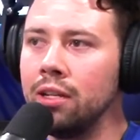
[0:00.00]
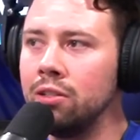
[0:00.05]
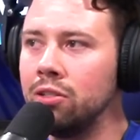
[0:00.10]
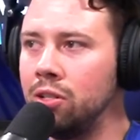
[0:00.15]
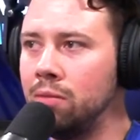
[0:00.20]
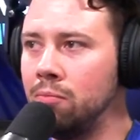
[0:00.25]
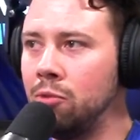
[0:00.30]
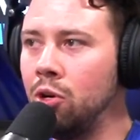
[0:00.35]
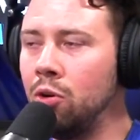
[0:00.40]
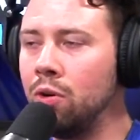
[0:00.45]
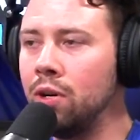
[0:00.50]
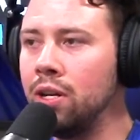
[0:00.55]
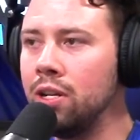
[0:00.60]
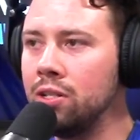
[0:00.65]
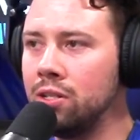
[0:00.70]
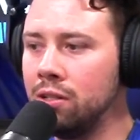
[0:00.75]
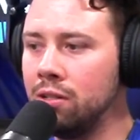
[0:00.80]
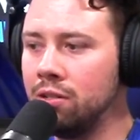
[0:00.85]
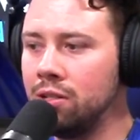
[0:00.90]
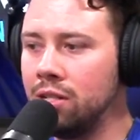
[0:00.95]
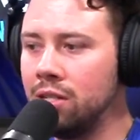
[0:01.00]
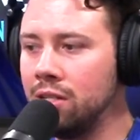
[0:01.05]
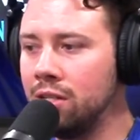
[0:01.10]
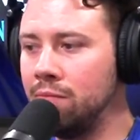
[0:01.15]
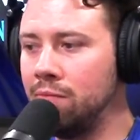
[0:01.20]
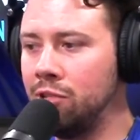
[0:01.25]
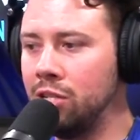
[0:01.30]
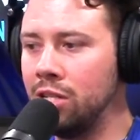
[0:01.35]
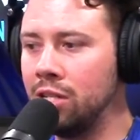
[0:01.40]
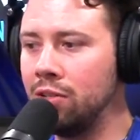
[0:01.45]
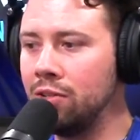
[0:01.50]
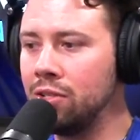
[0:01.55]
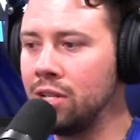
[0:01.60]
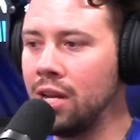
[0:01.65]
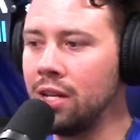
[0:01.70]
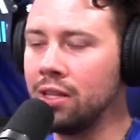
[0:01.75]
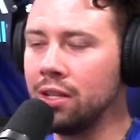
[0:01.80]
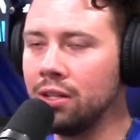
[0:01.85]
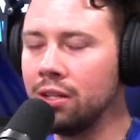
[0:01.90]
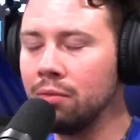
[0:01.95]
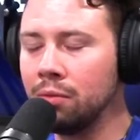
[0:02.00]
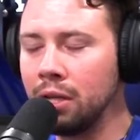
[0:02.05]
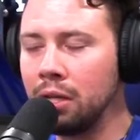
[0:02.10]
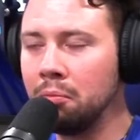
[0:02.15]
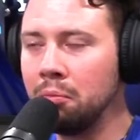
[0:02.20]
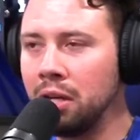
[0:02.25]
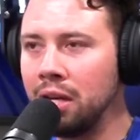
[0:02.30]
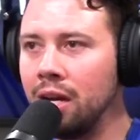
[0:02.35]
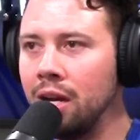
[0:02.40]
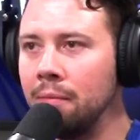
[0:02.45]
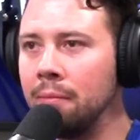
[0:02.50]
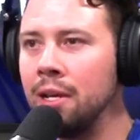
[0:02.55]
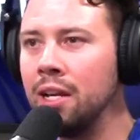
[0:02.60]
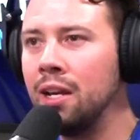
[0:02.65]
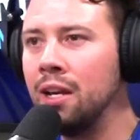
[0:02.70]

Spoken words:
some noise and send some signals out there that we could pick up.